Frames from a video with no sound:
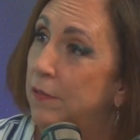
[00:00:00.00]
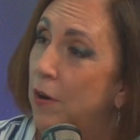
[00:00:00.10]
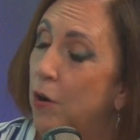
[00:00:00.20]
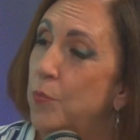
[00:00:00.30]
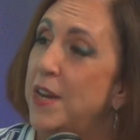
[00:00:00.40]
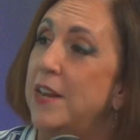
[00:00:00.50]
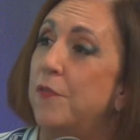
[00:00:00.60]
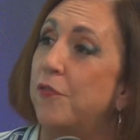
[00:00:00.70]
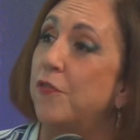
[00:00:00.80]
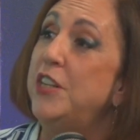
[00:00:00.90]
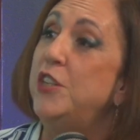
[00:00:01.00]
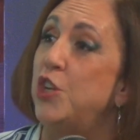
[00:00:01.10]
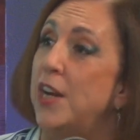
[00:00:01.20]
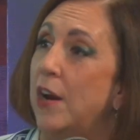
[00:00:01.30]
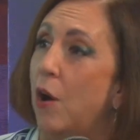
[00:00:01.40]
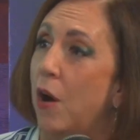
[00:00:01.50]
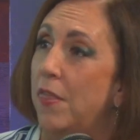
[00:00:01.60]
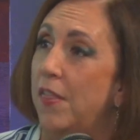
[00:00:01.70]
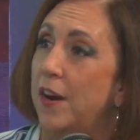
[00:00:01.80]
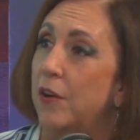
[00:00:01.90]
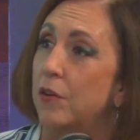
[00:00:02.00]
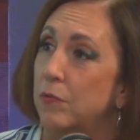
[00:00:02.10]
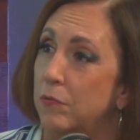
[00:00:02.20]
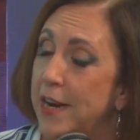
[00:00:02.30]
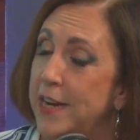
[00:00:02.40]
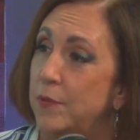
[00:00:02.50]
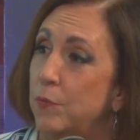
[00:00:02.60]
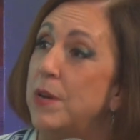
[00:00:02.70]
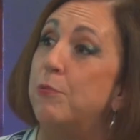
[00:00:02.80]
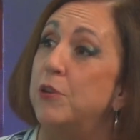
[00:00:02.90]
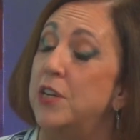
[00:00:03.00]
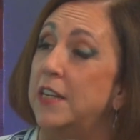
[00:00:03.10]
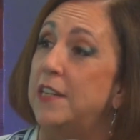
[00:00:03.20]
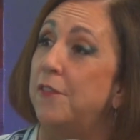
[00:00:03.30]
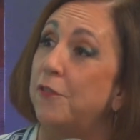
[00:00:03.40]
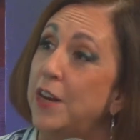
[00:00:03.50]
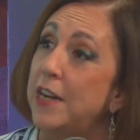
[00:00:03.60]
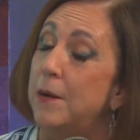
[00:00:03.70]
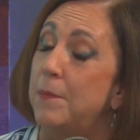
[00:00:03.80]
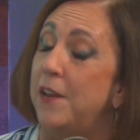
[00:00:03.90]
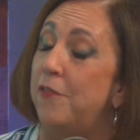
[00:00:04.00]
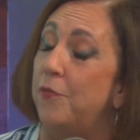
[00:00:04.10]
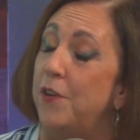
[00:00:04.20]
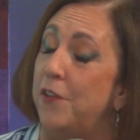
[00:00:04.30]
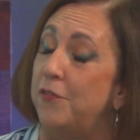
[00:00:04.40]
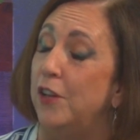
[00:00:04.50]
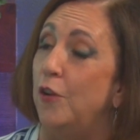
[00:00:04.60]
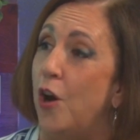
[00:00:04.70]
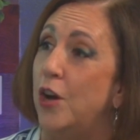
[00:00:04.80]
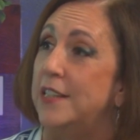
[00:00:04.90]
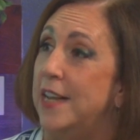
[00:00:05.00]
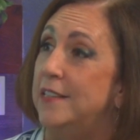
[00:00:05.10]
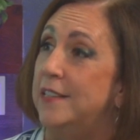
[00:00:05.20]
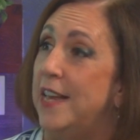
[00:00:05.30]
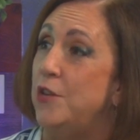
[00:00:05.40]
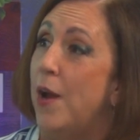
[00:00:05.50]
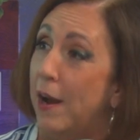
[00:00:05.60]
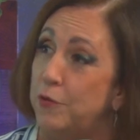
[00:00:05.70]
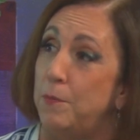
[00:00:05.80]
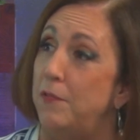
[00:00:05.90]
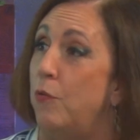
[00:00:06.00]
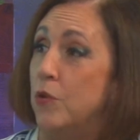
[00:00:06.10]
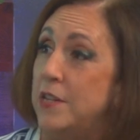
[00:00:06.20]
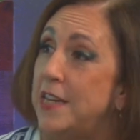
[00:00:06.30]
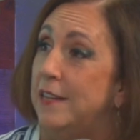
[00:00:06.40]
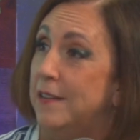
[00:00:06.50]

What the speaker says: Are we infringing on their right reproductive freedom if the law says that you have to be 14?